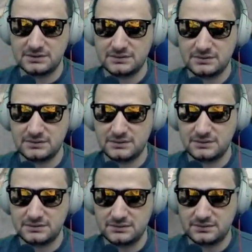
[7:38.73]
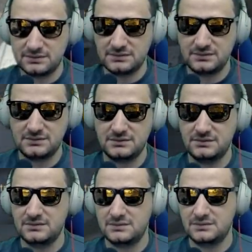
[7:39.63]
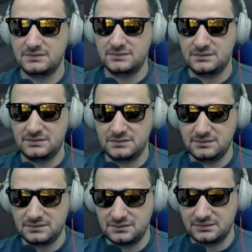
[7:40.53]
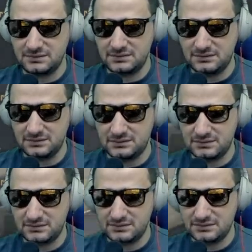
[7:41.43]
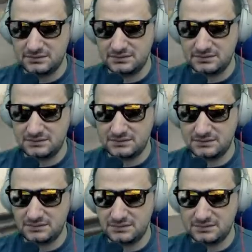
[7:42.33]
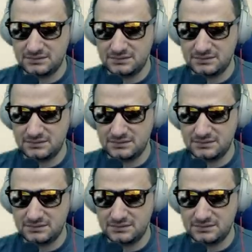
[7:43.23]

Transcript: (no one is talking)